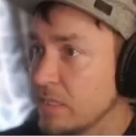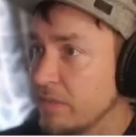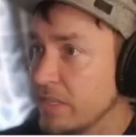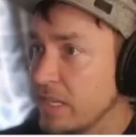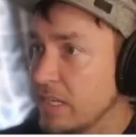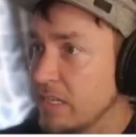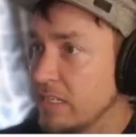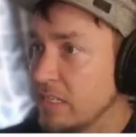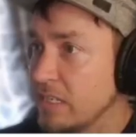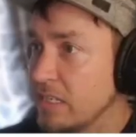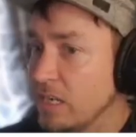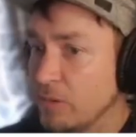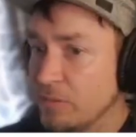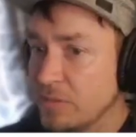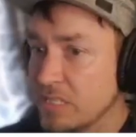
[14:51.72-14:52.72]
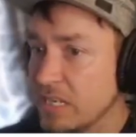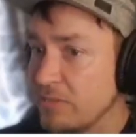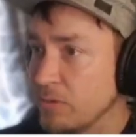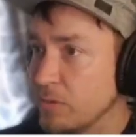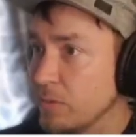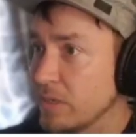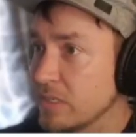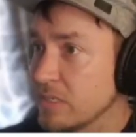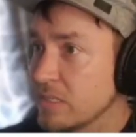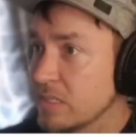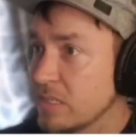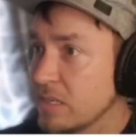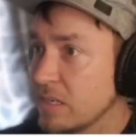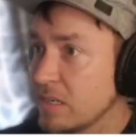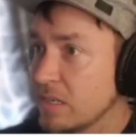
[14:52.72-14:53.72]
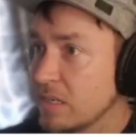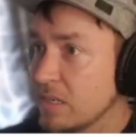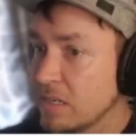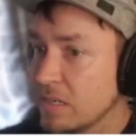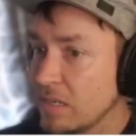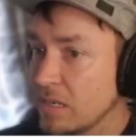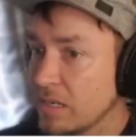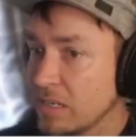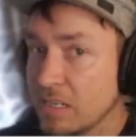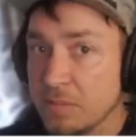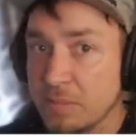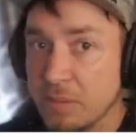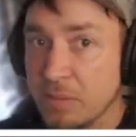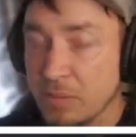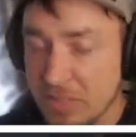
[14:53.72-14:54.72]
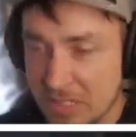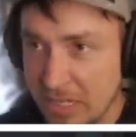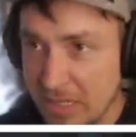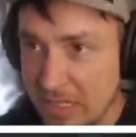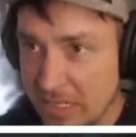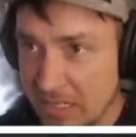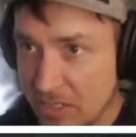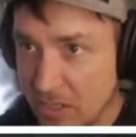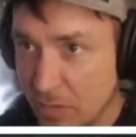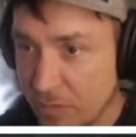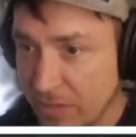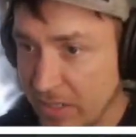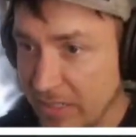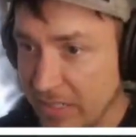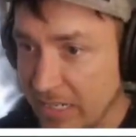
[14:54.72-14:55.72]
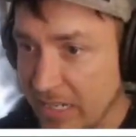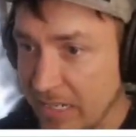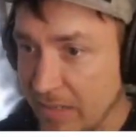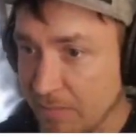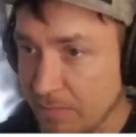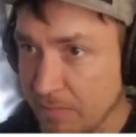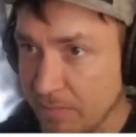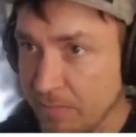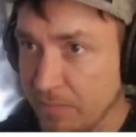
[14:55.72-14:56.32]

So the lowest level ones are going to be ones like this. Hopefully I can kill it.